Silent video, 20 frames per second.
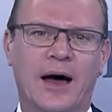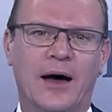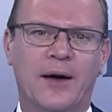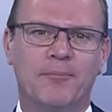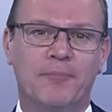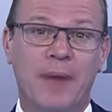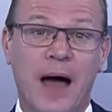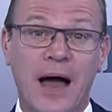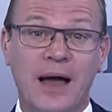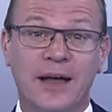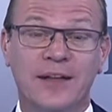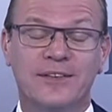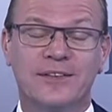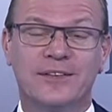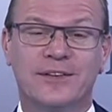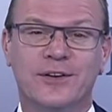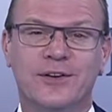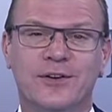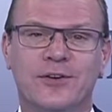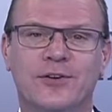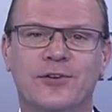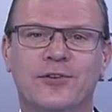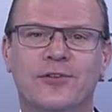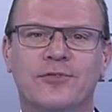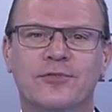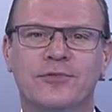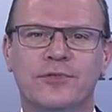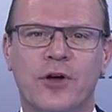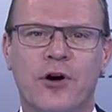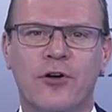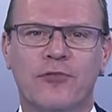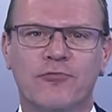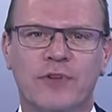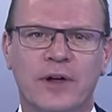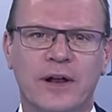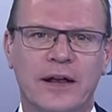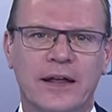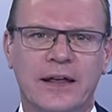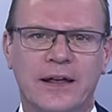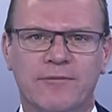Market's still not
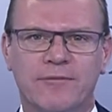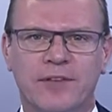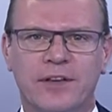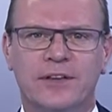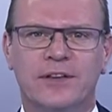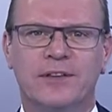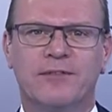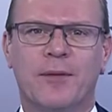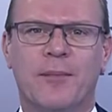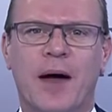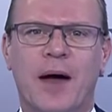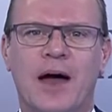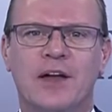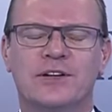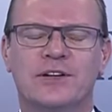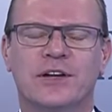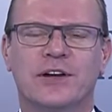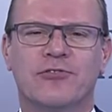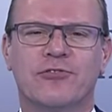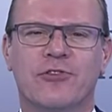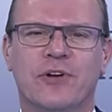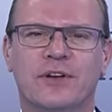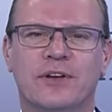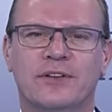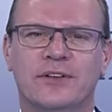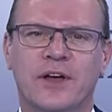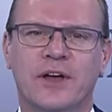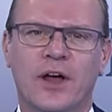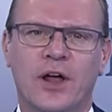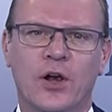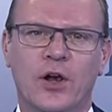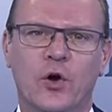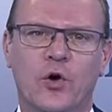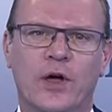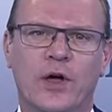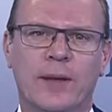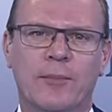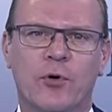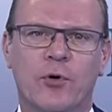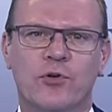really convinced of a March increase,
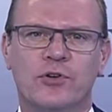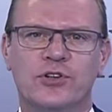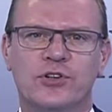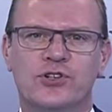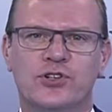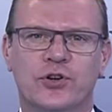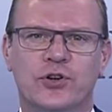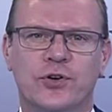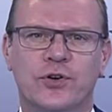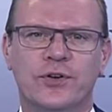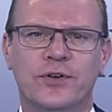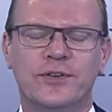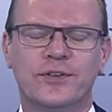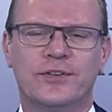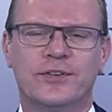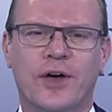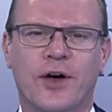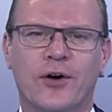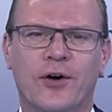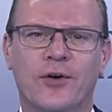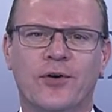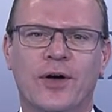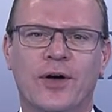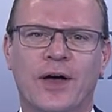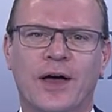looking more to June. So,